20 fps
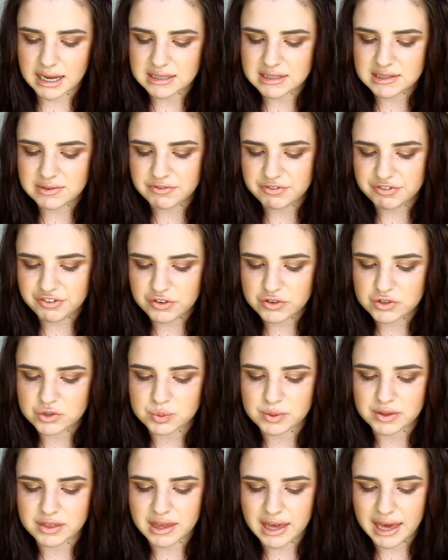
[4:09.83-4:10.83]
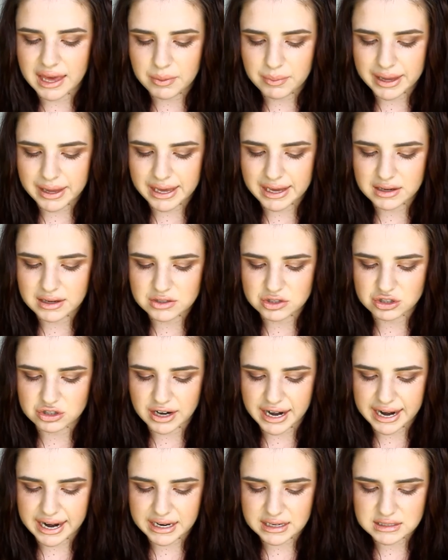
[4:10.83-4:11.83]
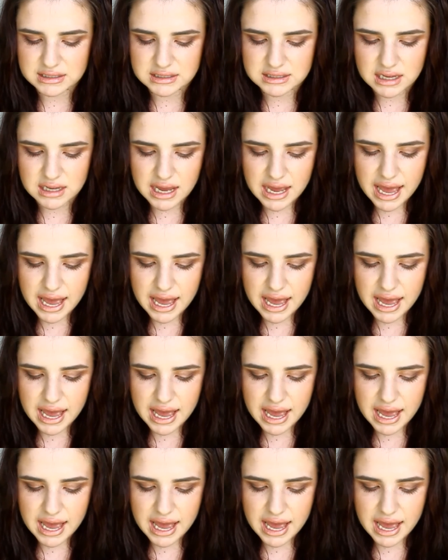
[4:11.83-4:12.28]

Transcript: It's infused with kiwi extracts.